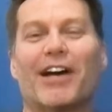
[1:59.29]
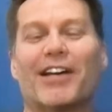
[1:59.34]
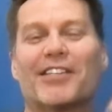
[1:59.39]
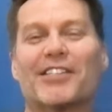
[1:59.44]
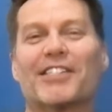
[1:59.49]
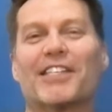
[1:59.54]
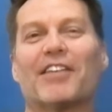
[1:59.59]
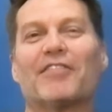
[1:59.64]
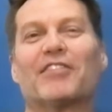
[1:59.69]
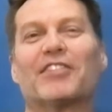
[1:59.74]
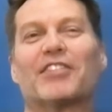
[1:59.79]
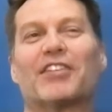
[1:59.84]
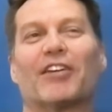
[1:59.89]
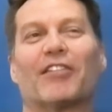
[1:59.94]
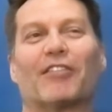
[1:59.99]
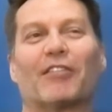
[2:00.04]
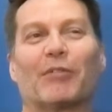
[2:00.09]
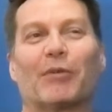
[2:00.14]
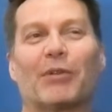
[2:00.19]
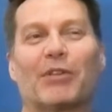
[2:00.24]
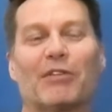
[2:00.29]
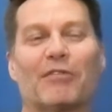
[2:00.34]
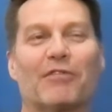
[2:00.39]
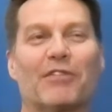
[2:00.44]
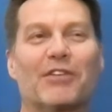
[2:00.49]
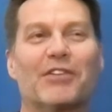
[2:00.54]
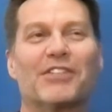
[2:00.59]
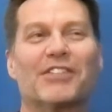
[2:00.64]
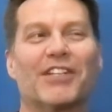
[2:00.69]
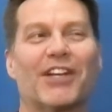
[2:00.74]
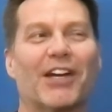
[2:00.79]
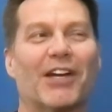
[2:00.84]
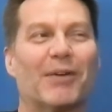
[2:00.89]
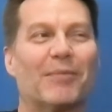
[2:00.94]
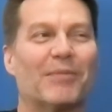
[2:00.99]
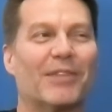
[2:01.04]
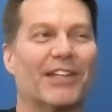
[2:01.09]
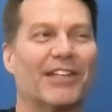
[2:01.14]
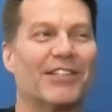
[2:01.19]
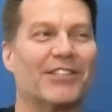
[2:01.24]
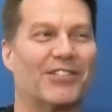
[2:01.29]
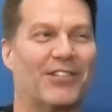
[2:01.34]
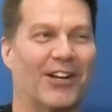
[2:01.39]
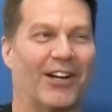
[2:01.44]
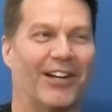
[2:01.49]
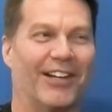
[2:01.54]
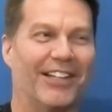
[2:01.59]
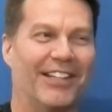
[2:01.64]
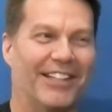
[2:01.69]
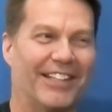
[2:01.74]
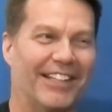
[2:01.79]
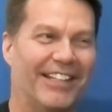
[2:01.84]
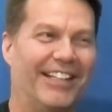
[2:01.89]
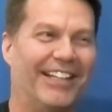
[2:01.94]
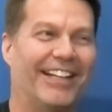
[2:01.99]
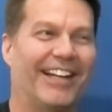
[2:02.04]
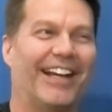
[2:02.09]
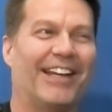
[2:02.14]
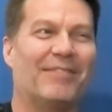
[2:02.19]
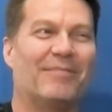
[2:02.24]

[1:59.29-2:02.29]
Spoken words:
I just have to tell everyone the first time that Jonathan and I